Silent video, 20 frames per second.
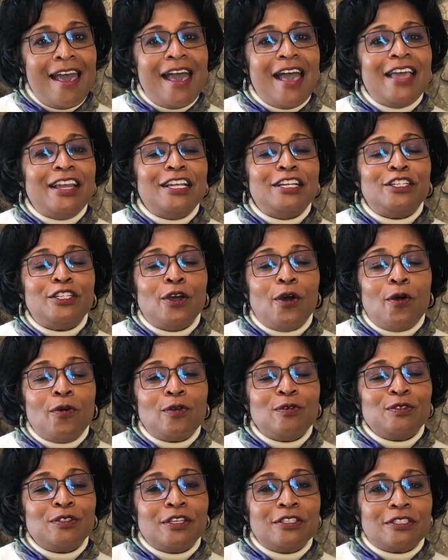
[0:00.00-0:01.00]
and in
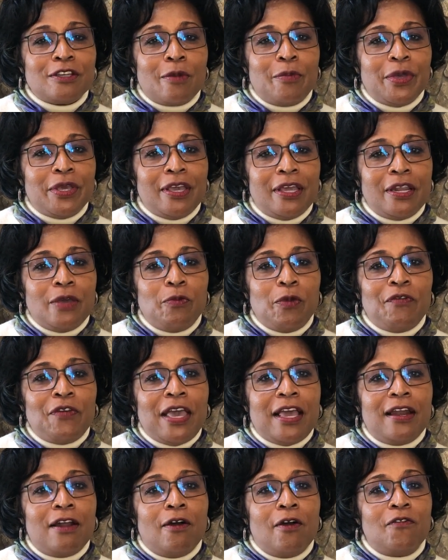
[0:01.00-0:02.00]
total since our beginning we've
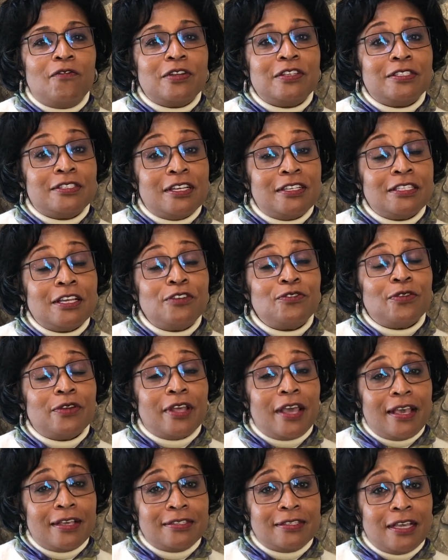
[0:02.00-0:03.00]
had over 600
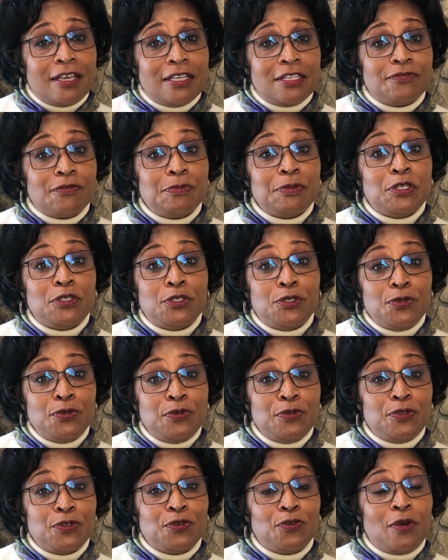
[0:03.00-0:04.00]
essays from
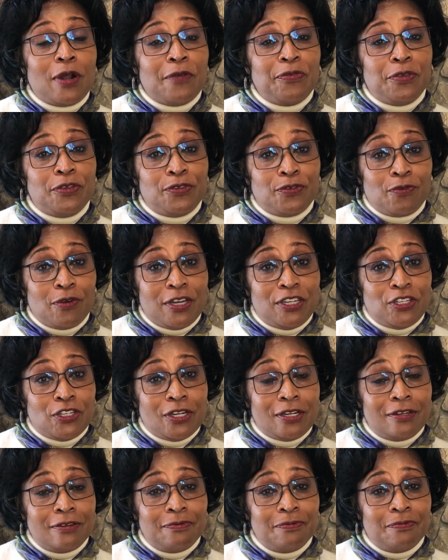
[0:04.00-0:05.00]
students throughout this region.